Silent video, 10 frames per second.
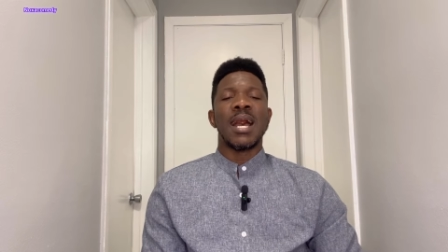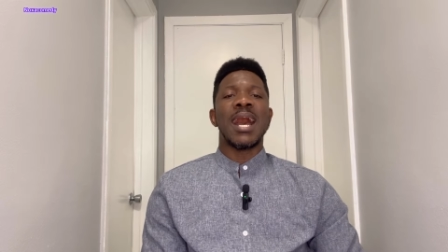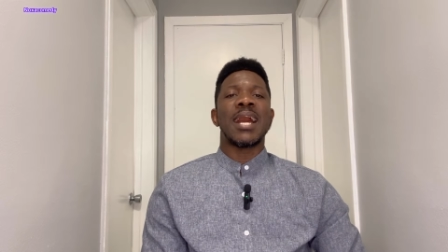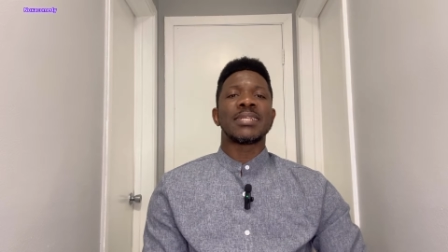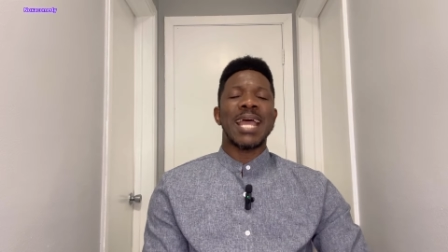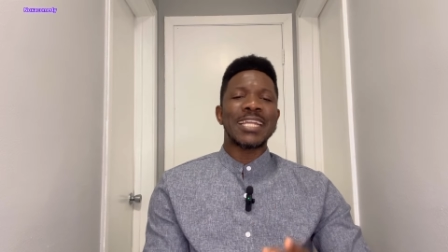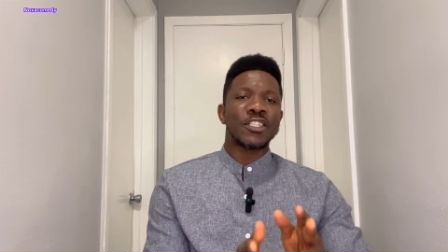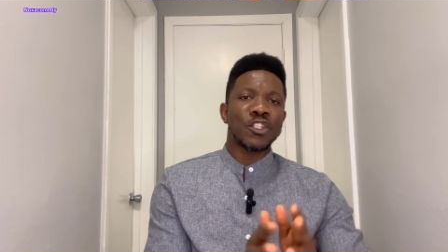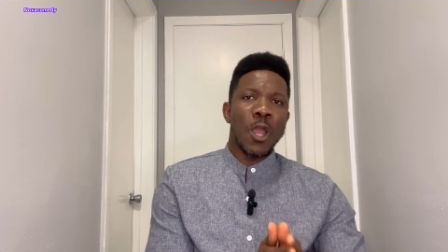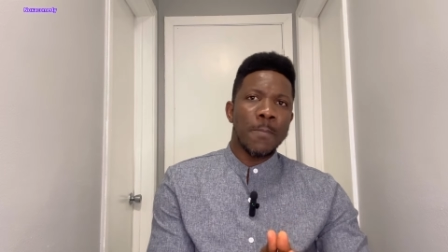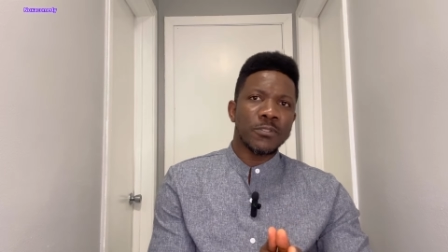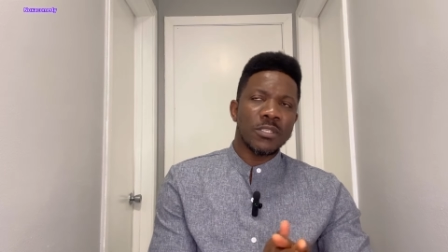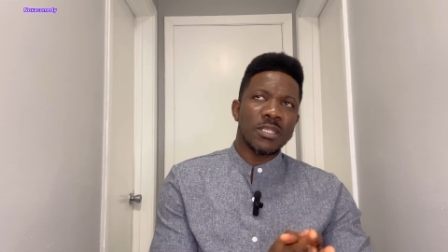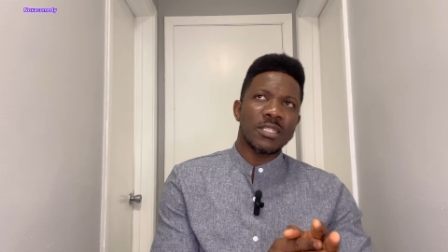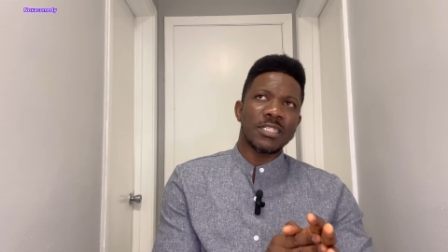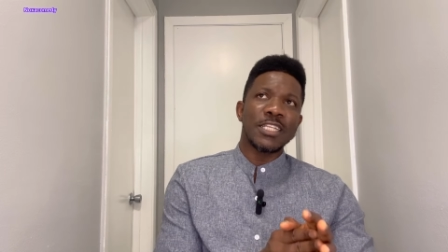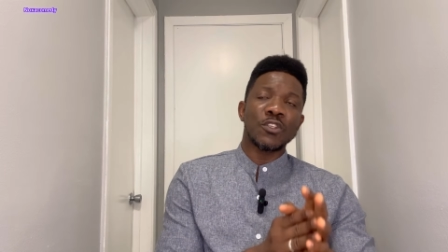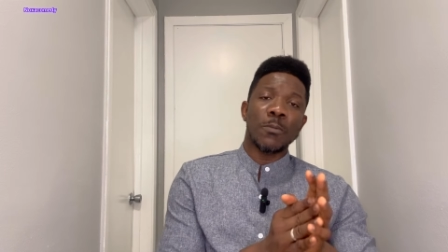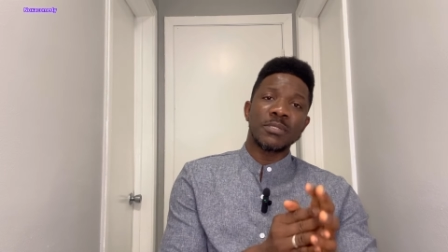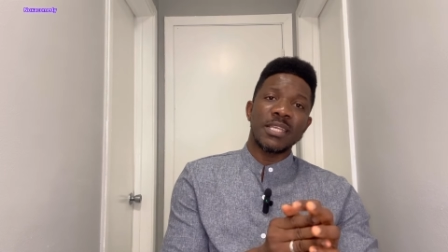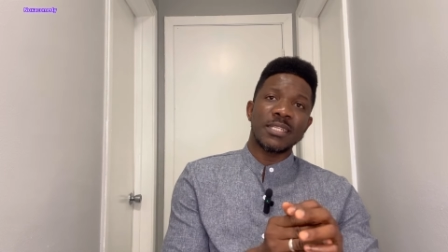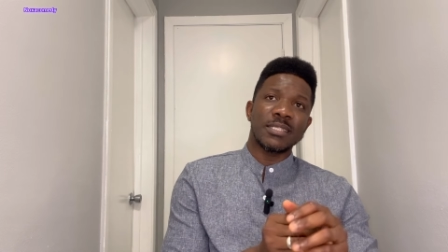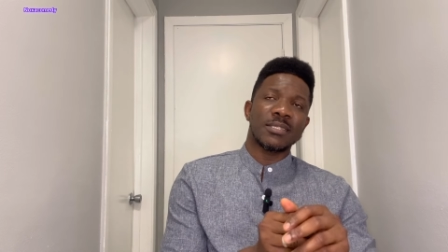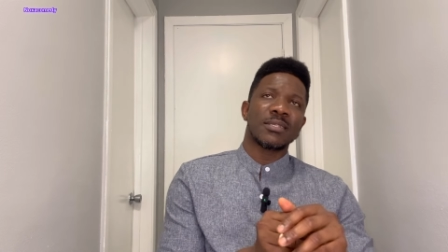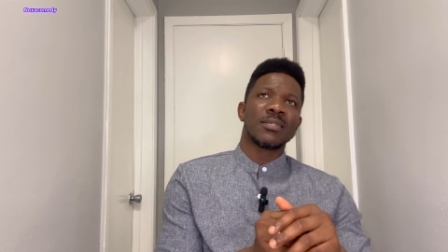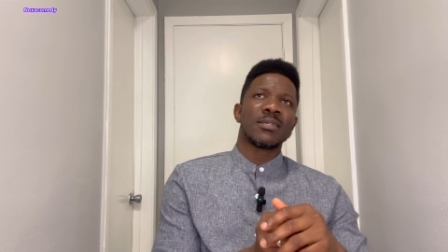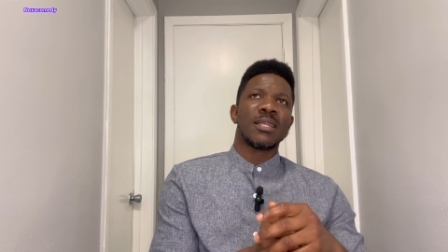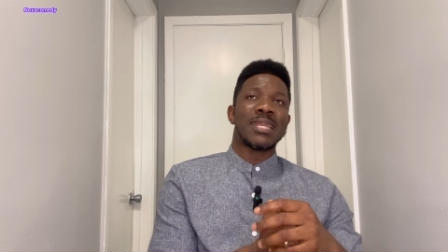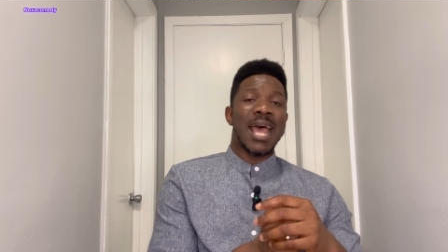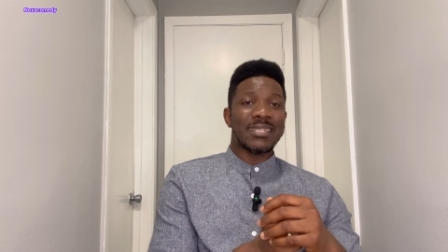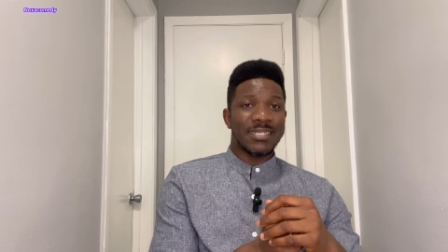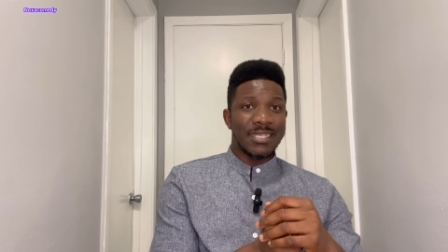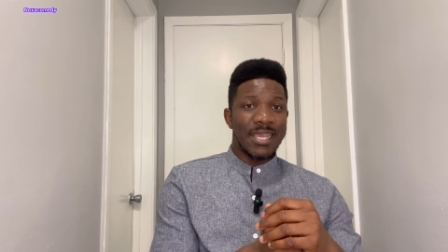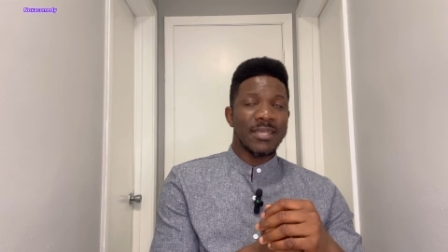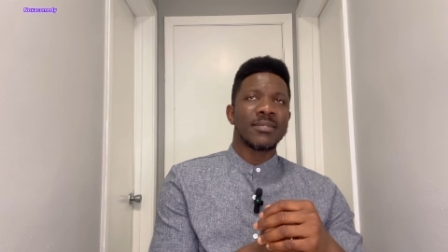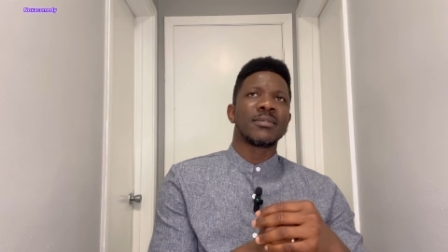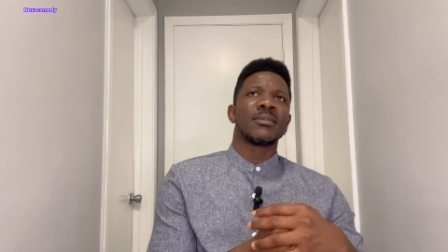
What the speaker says: And I dropped these updates last year,